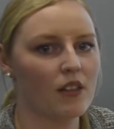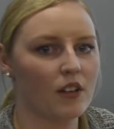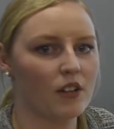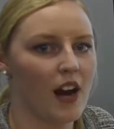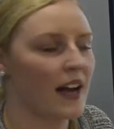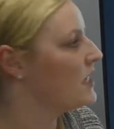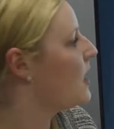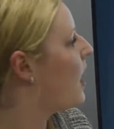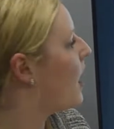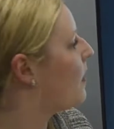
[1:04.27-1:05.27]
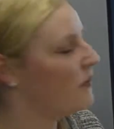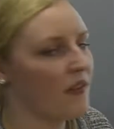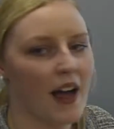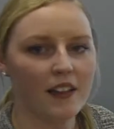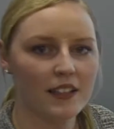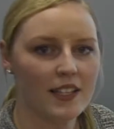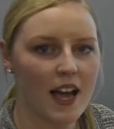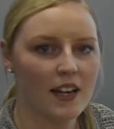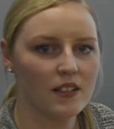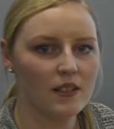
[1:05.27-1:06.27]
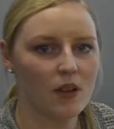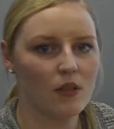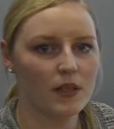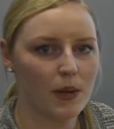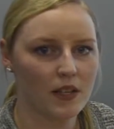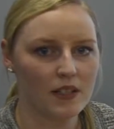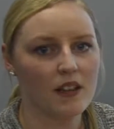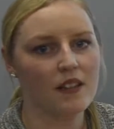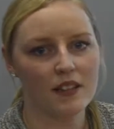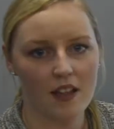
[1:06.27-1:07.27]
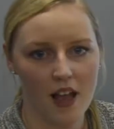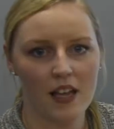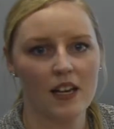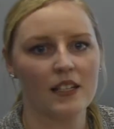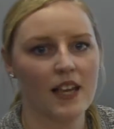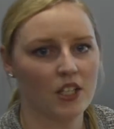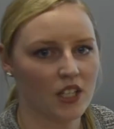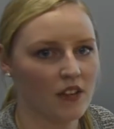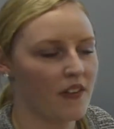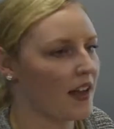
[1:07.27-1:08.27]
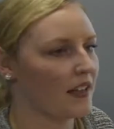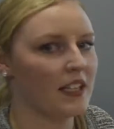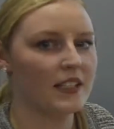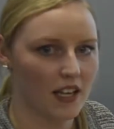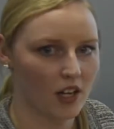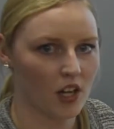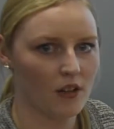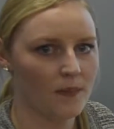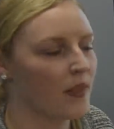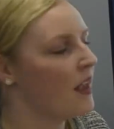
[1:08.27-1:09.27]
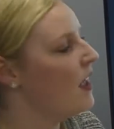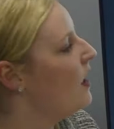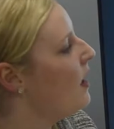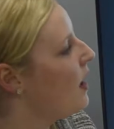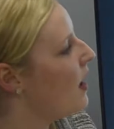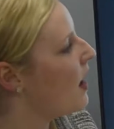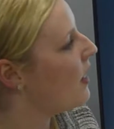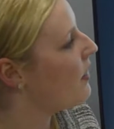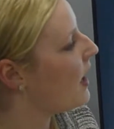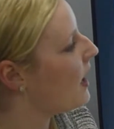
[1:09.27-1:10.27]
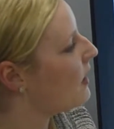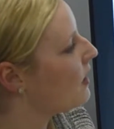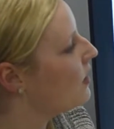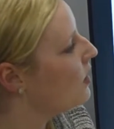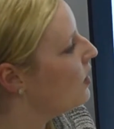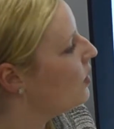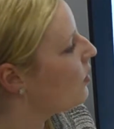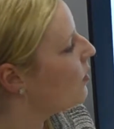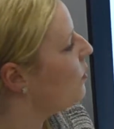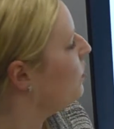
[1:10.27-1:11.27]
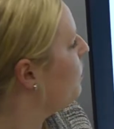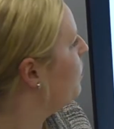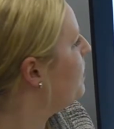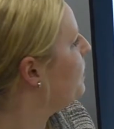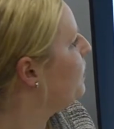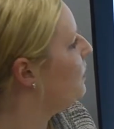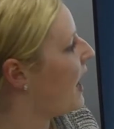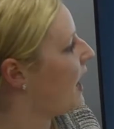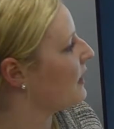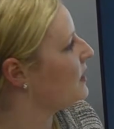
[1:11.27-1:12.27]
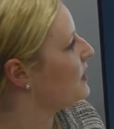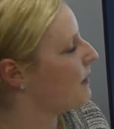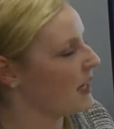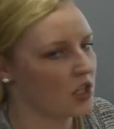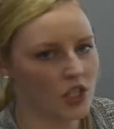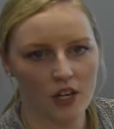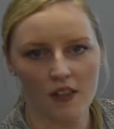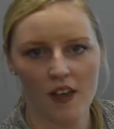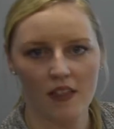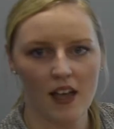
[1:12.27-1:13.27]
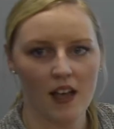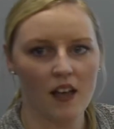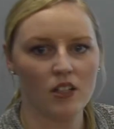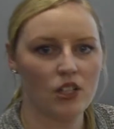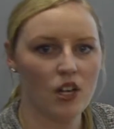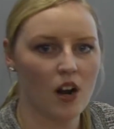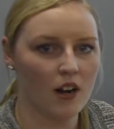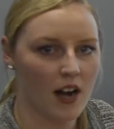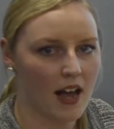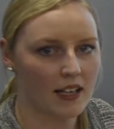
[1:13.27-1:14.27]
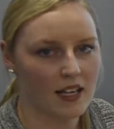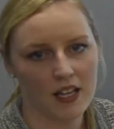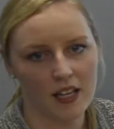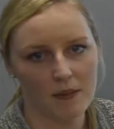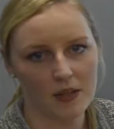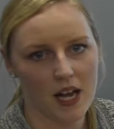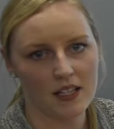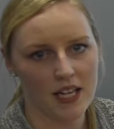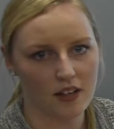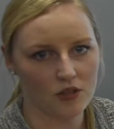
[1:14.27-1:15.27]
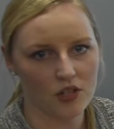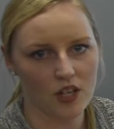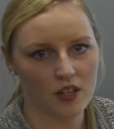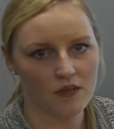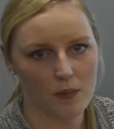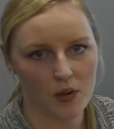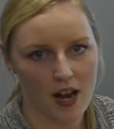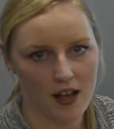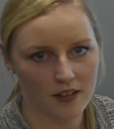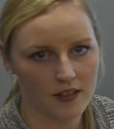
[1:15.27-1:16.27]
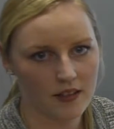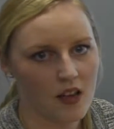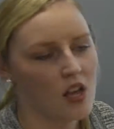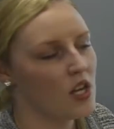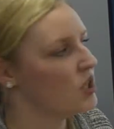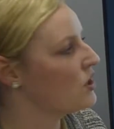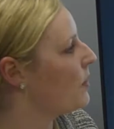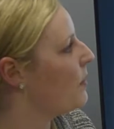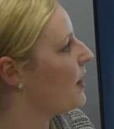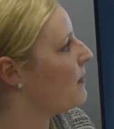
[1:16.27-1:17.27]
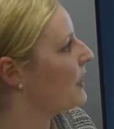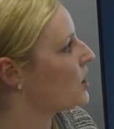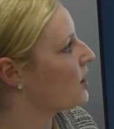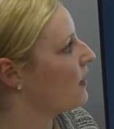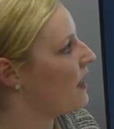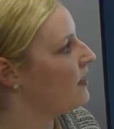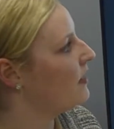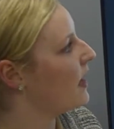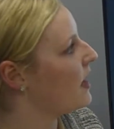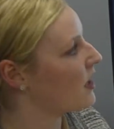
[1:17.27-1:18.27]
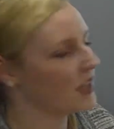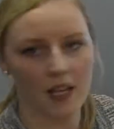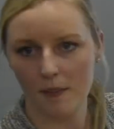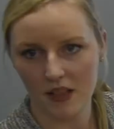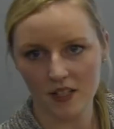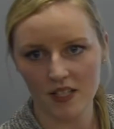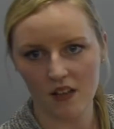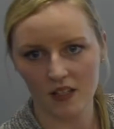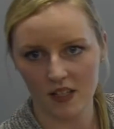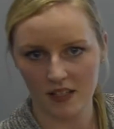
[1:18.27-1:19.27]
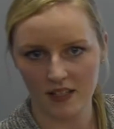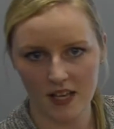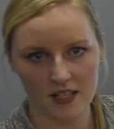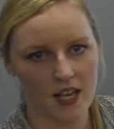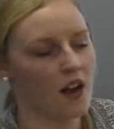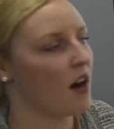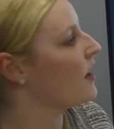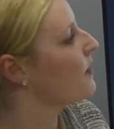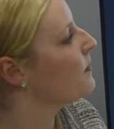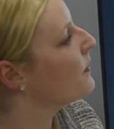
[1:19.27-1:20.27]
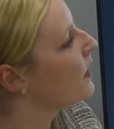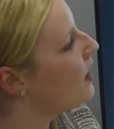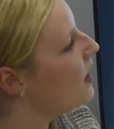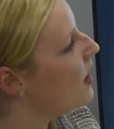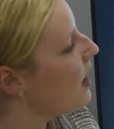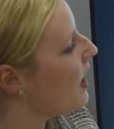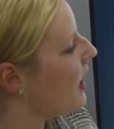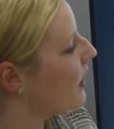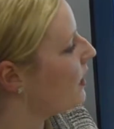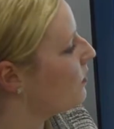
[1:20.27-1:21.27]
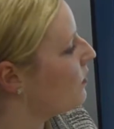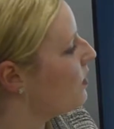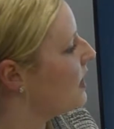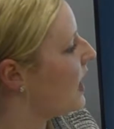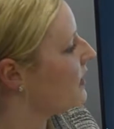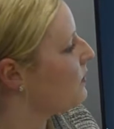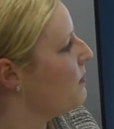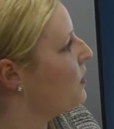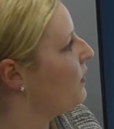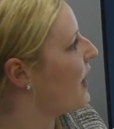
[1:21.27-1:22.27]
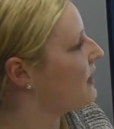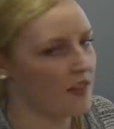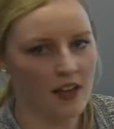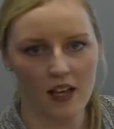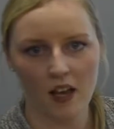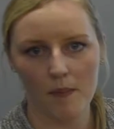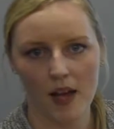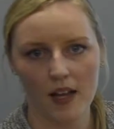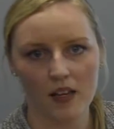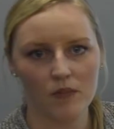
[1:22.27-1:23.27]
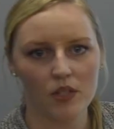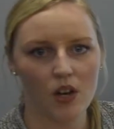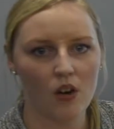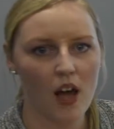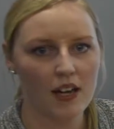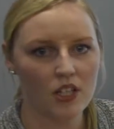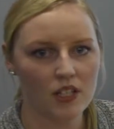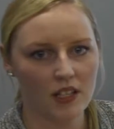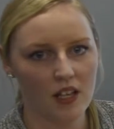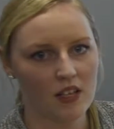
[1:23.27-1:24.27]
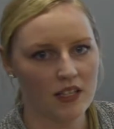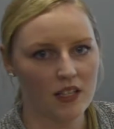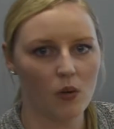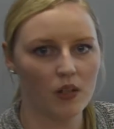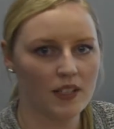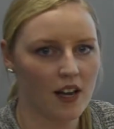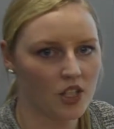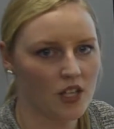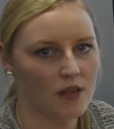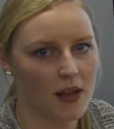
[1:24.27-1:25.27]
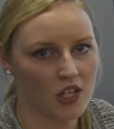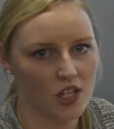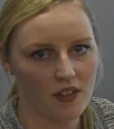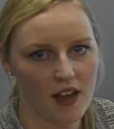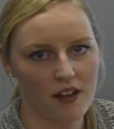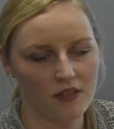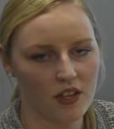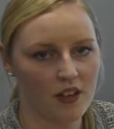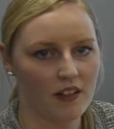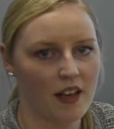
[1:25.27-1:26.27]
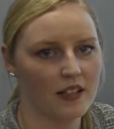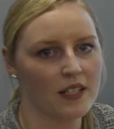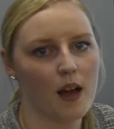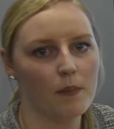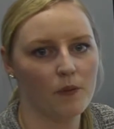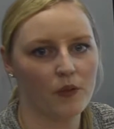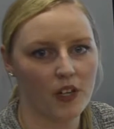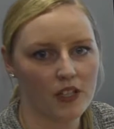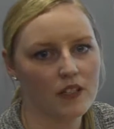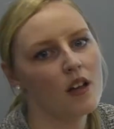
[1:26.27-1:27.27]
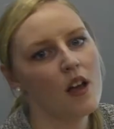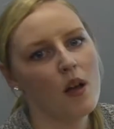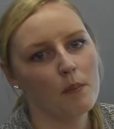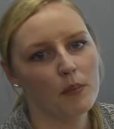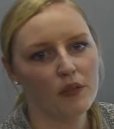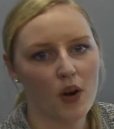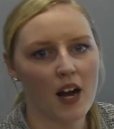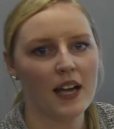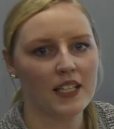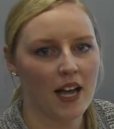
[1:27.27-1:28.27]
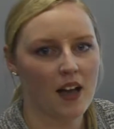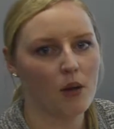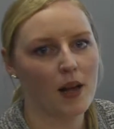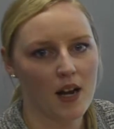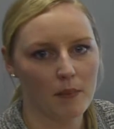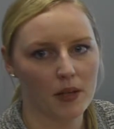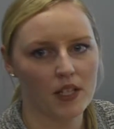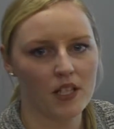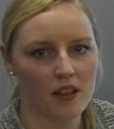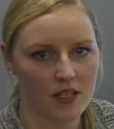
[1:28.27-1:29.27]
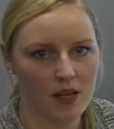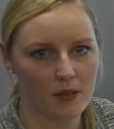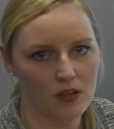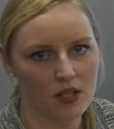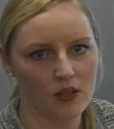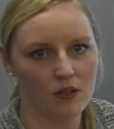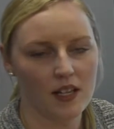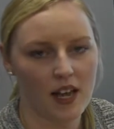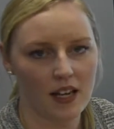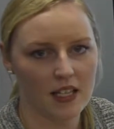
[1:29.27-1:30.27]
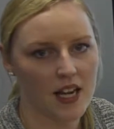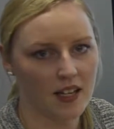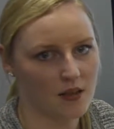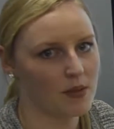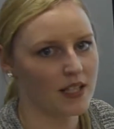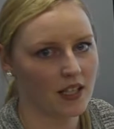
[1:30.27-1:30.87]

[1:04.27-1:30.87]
the correct filing status. So this client is actually filing single. And then we move on to make sure that they are not getting claimed on a tax return of someone else. So we want to make sure that they are claiming themselves, and in this case they are. And next we move on to the income item. So I just look in this total section to make sure that everything lines up first before I tie out my numbers to the W-2s and any documents the